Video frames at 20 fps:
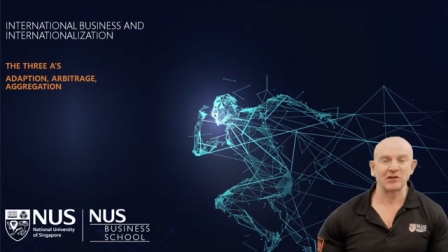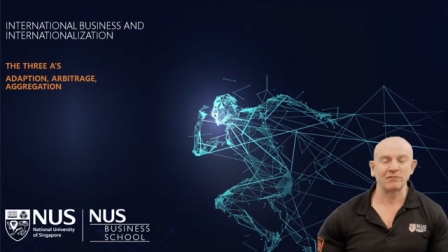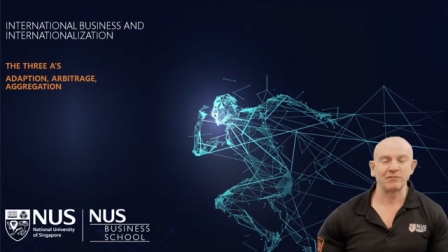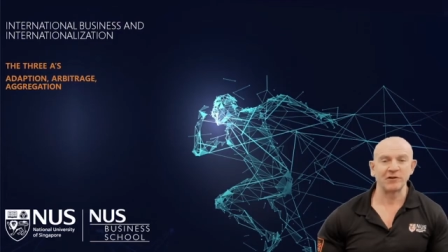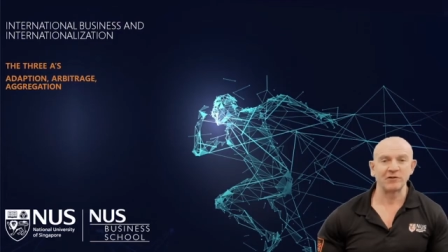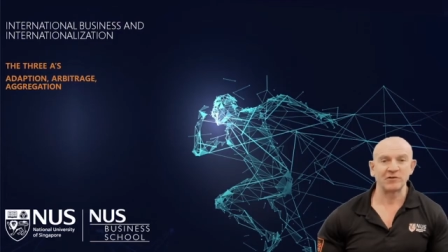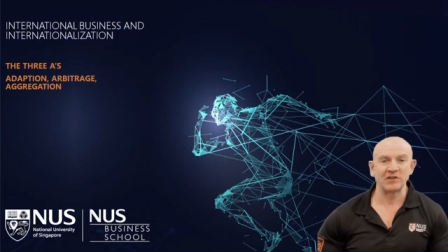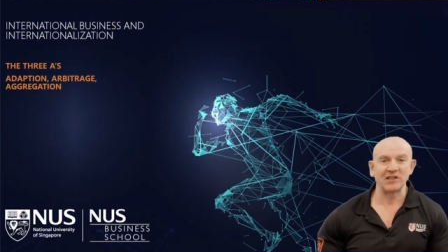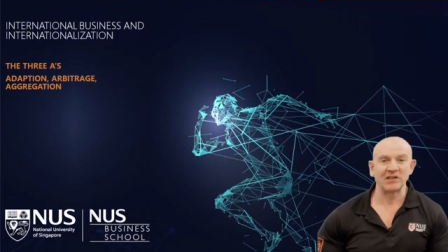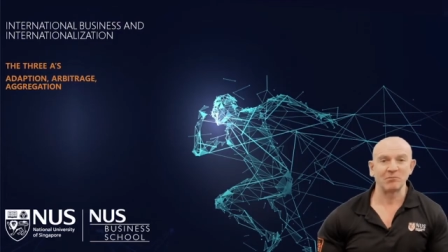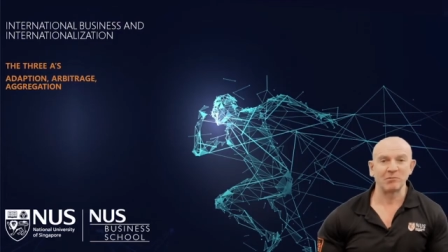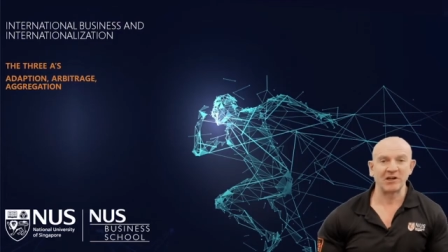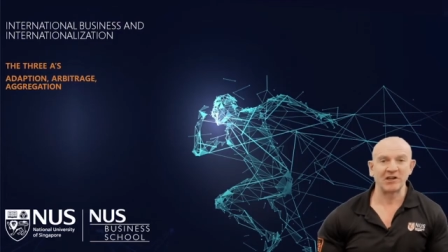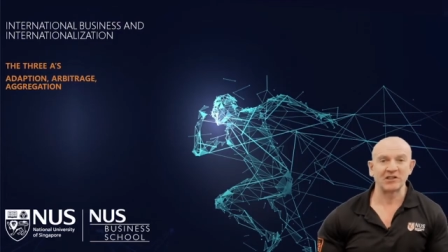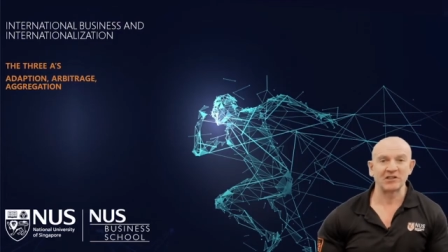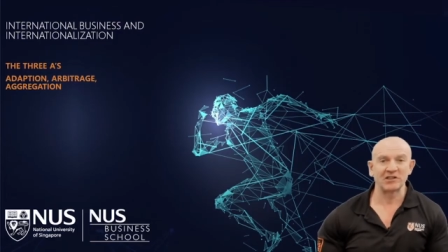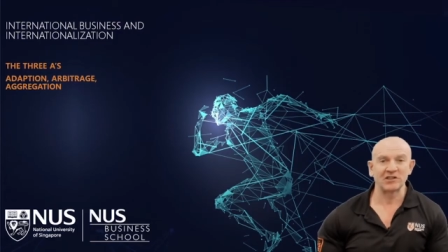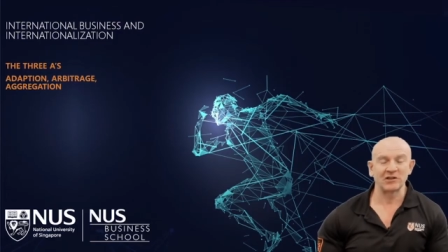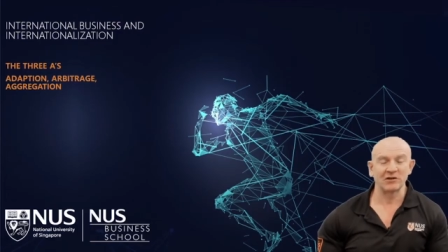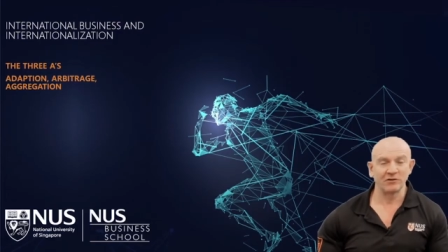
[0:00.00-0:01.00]
of 15
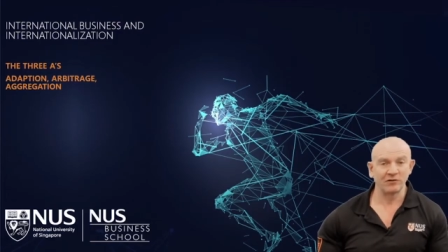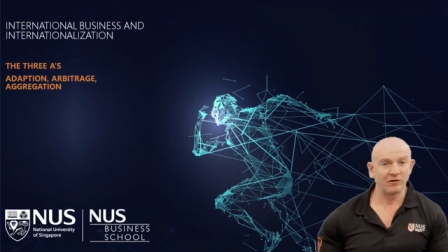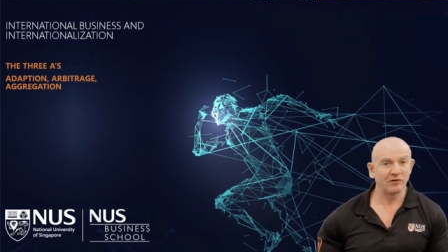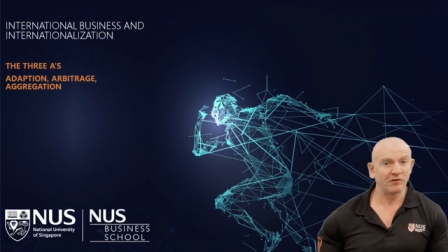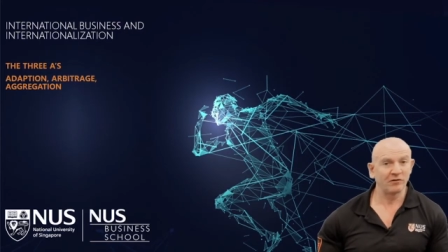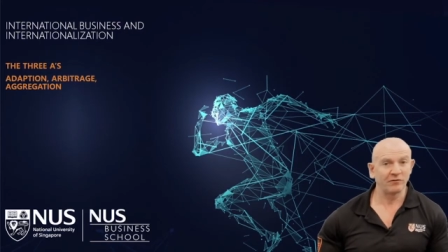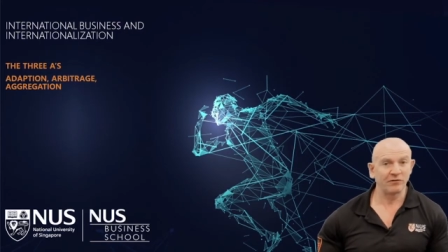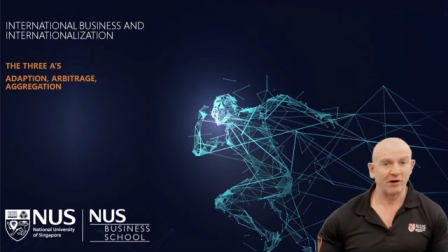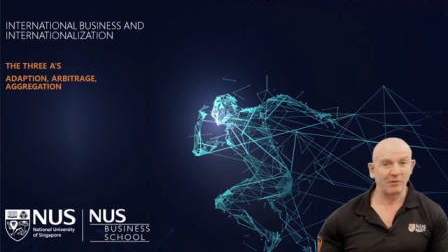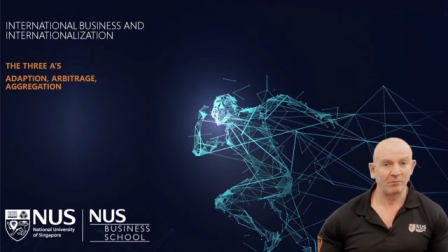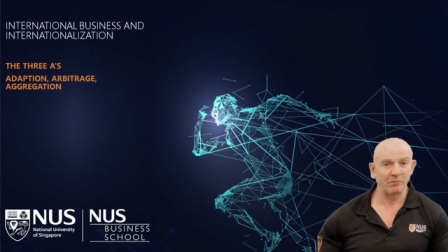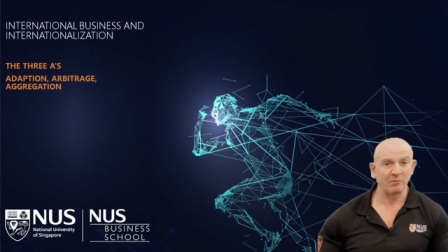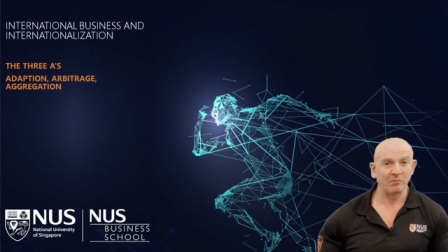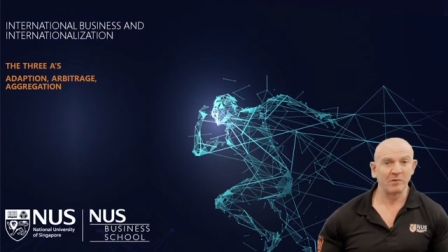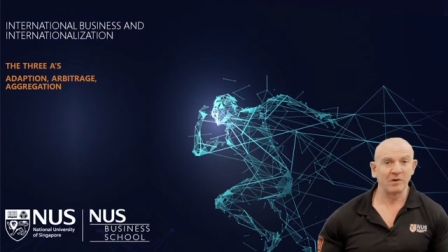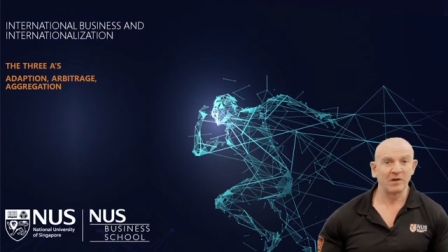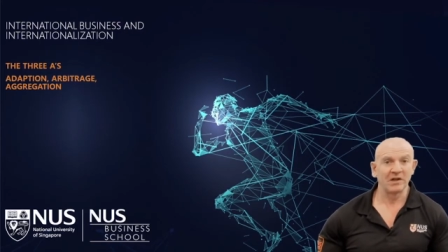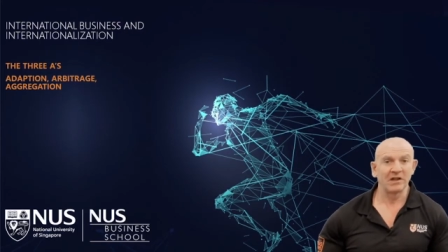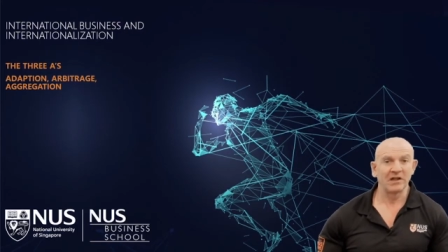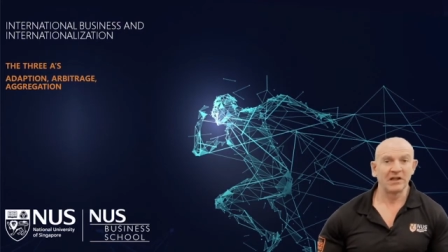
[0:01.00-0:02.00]
minutes from
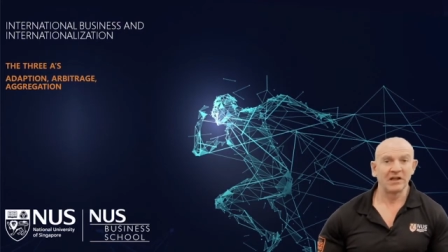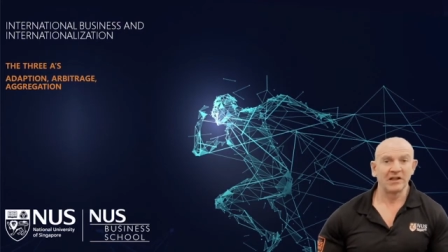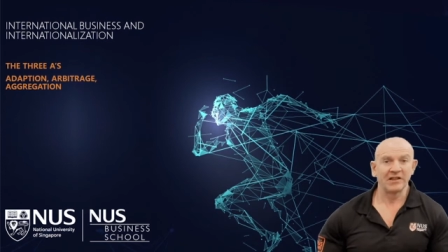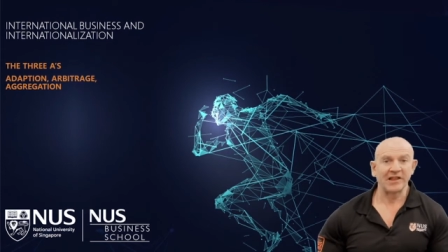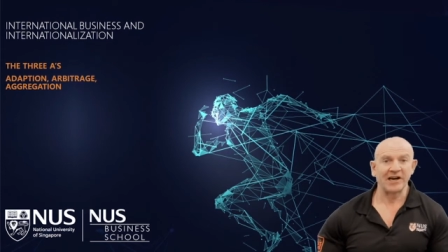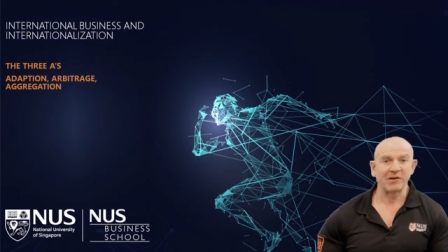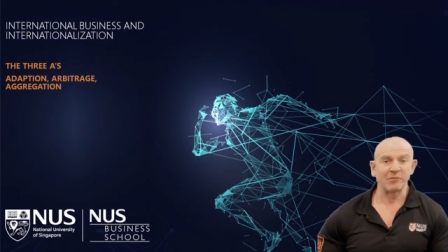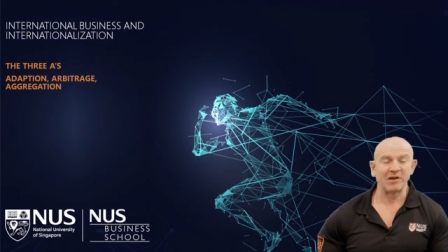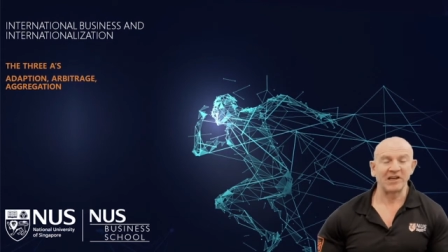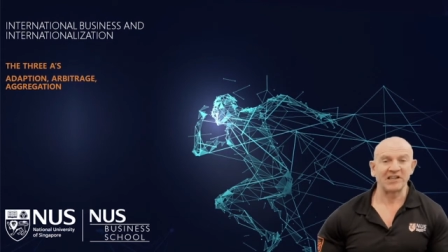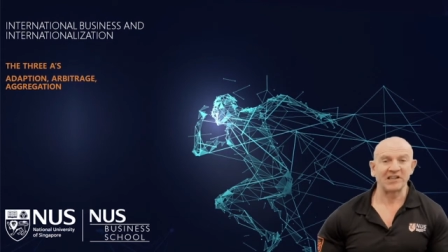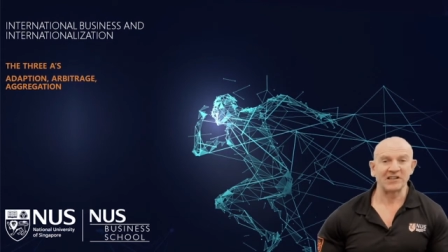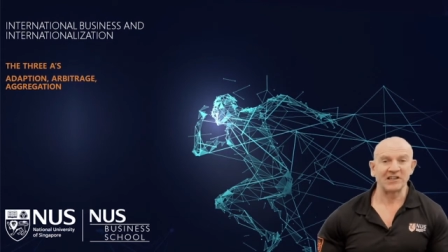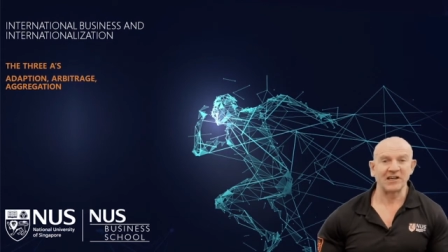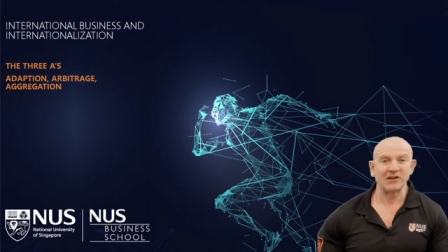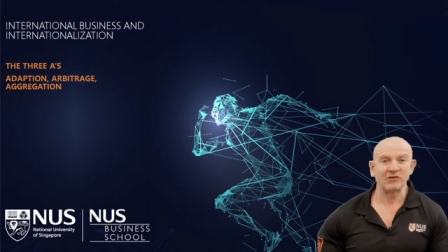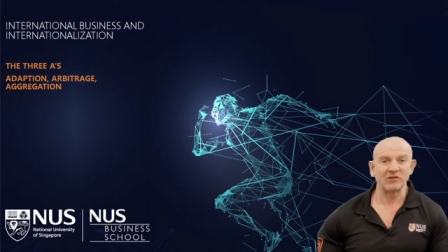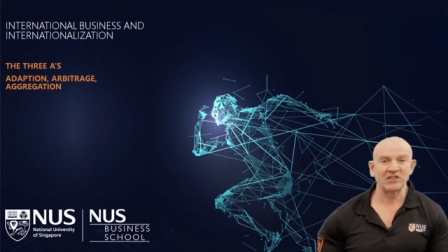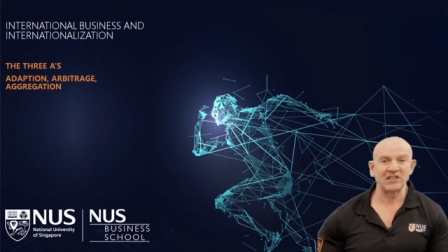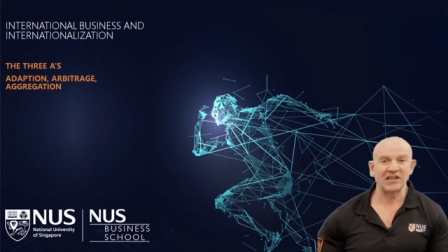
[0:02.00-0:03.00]
that I make at the
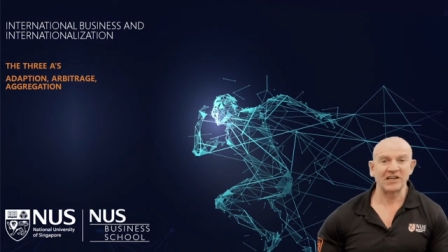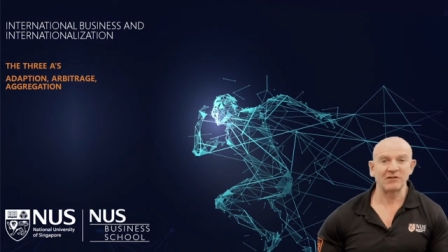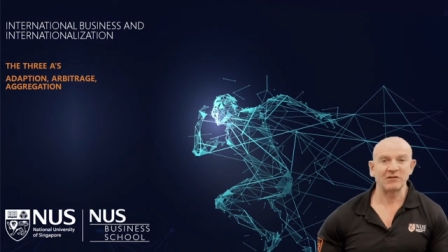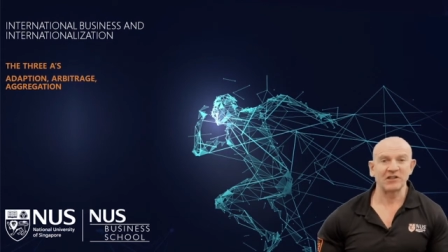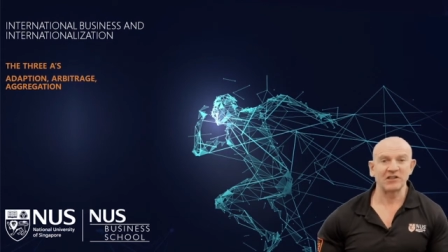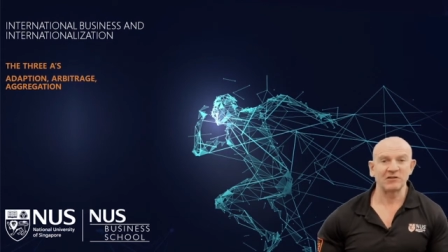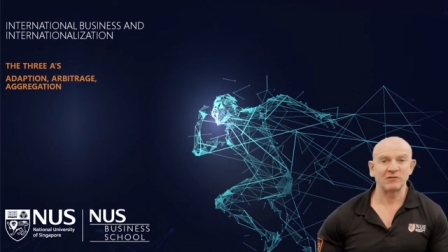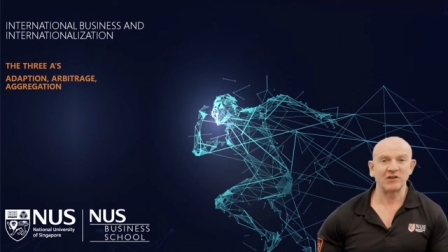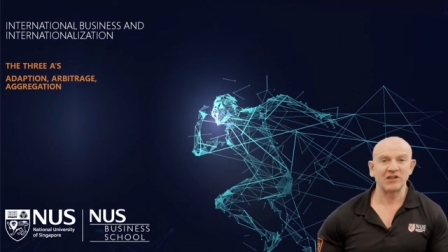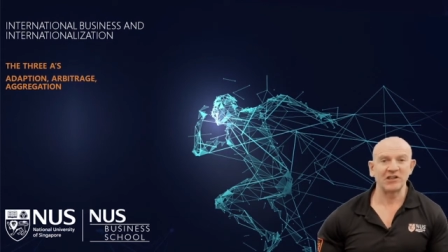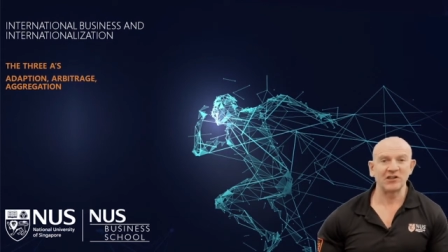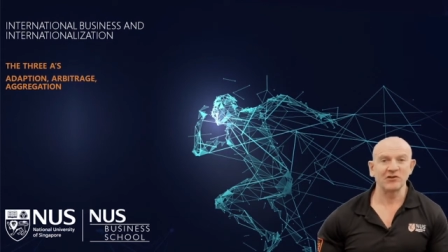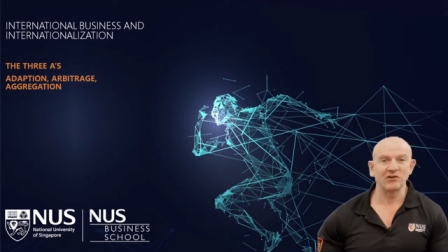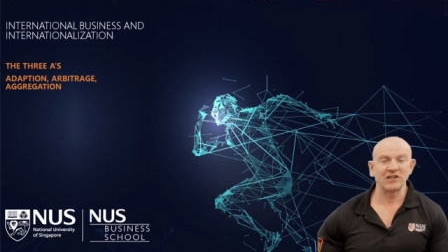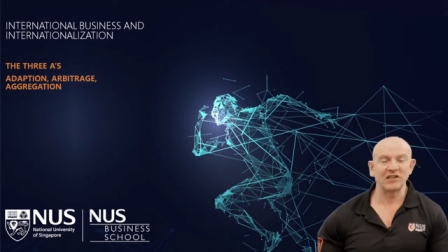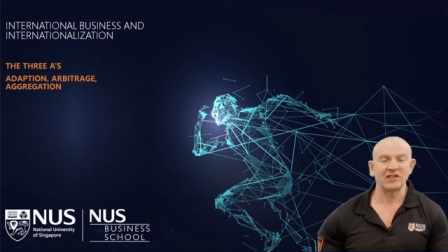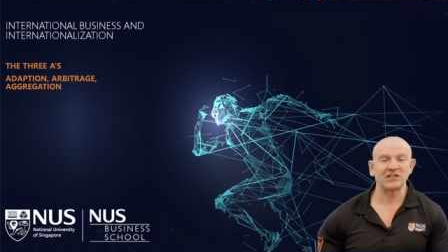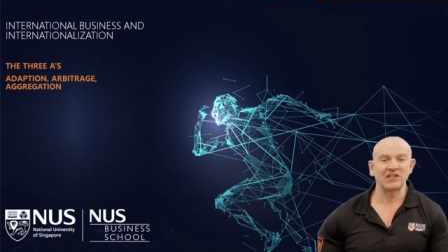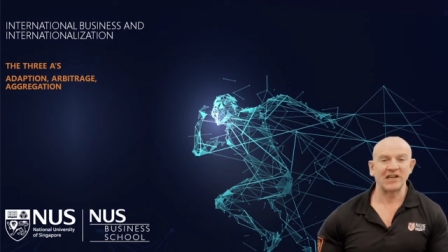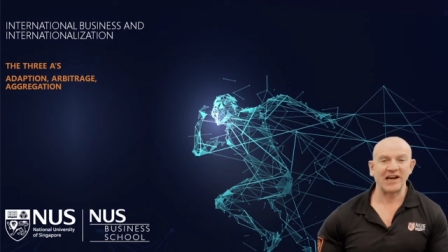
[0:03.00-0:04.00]
outset of this video
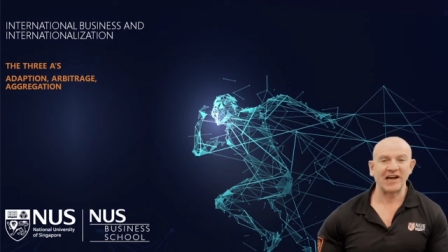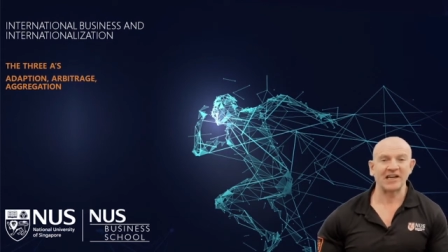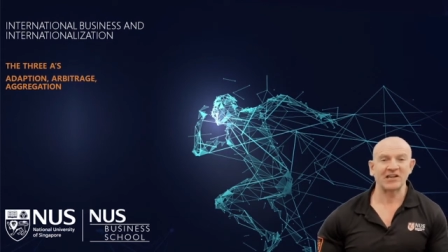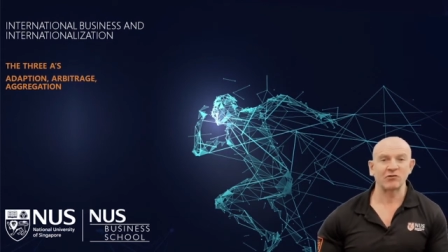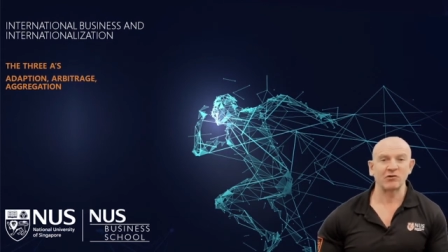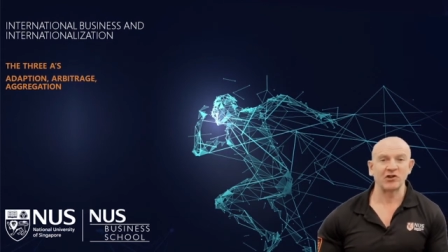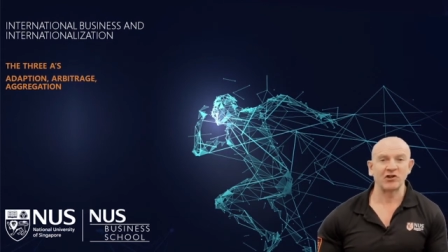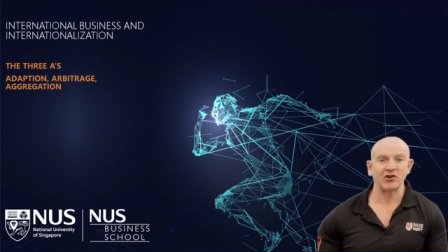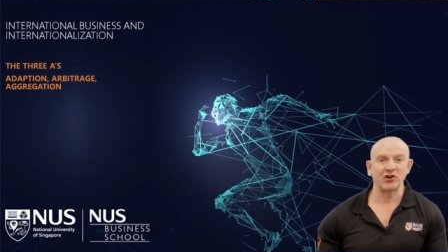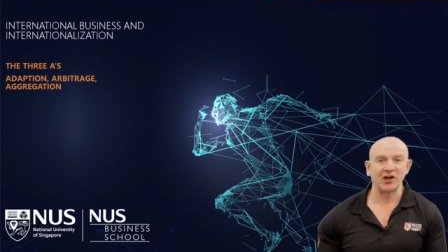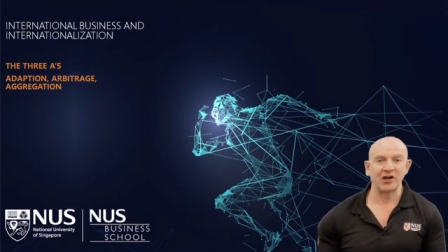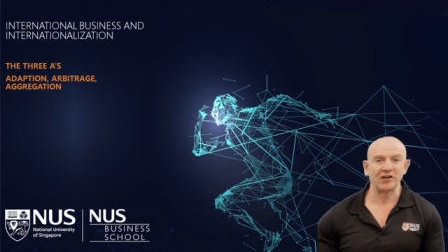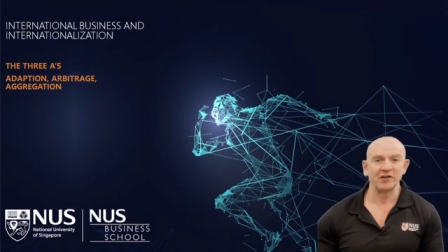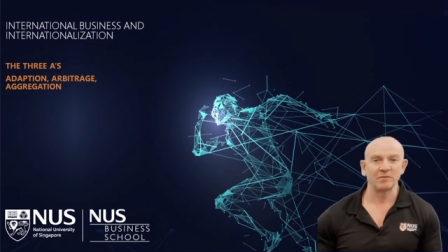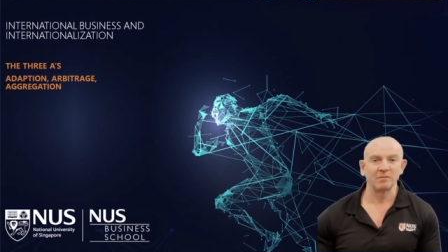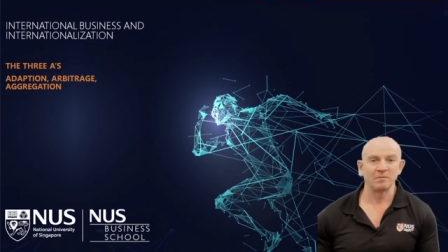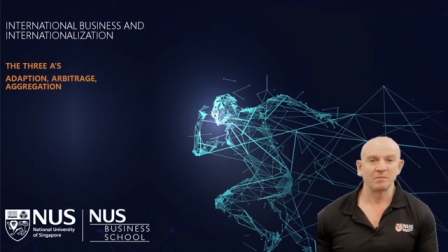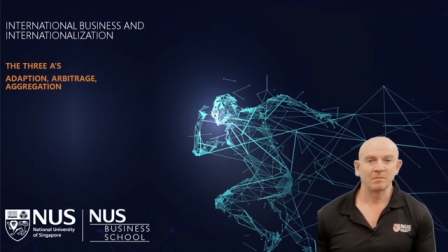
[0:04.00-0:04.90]
is accurate or not.